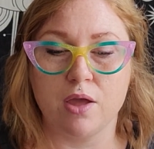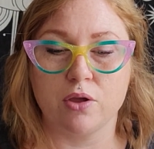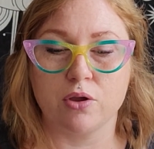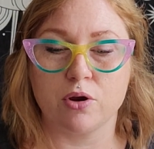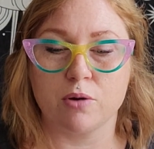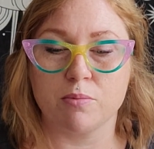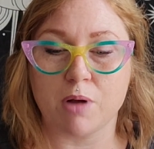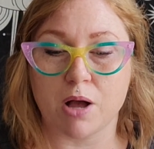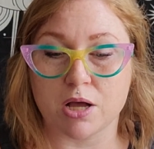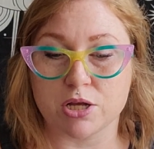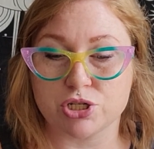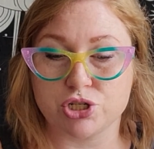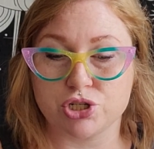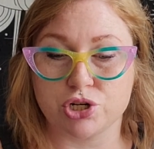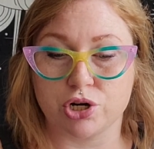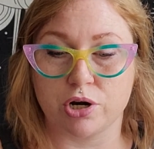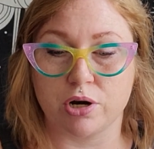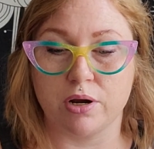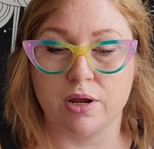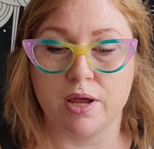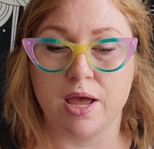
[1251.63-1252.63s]
your
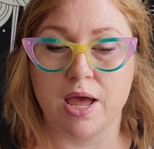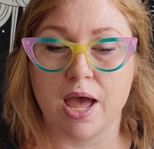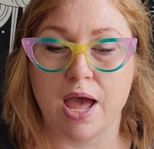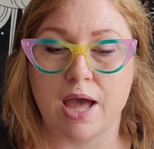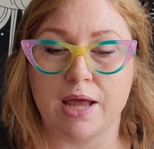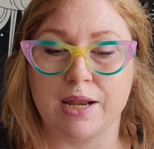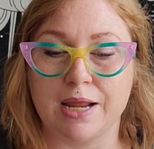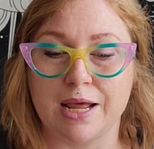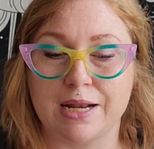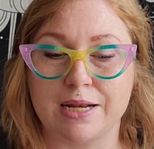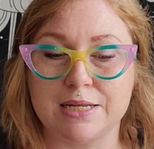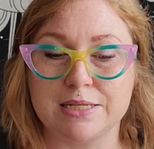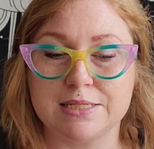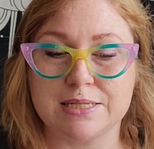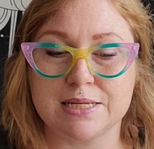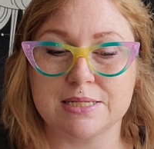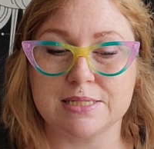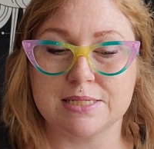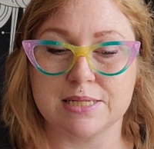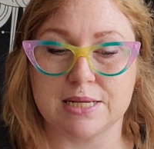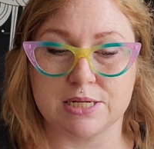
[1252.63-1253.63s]
posture, and any
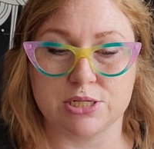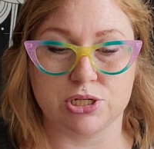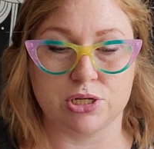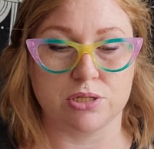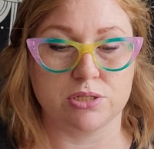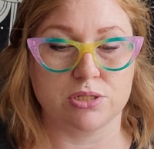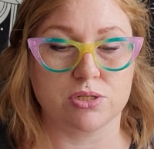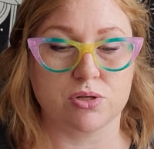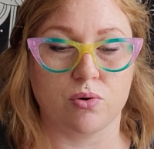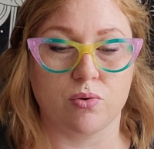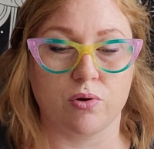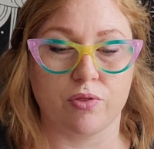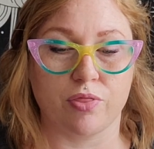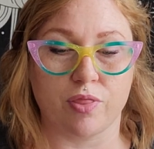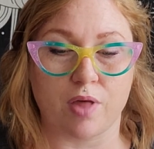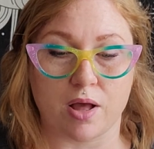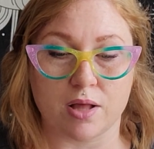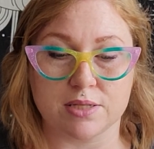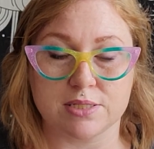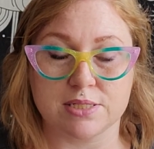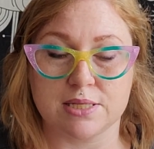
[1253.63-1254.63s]
sensations or
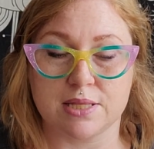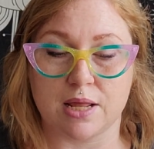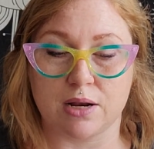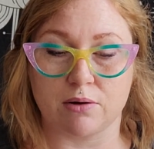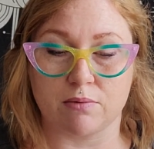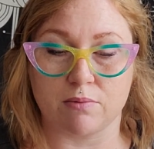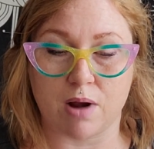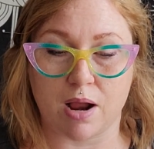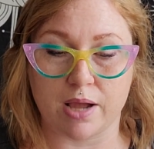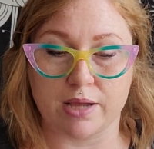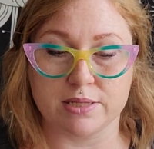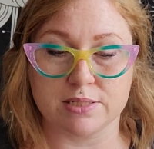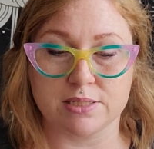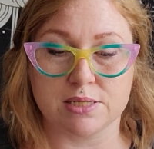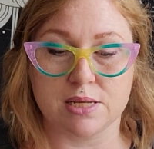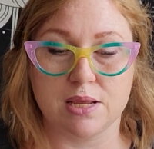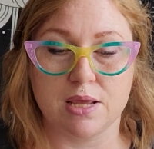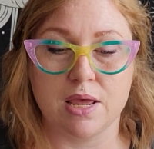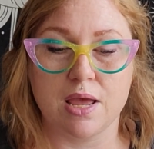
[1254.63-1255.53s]
thoughts that arise.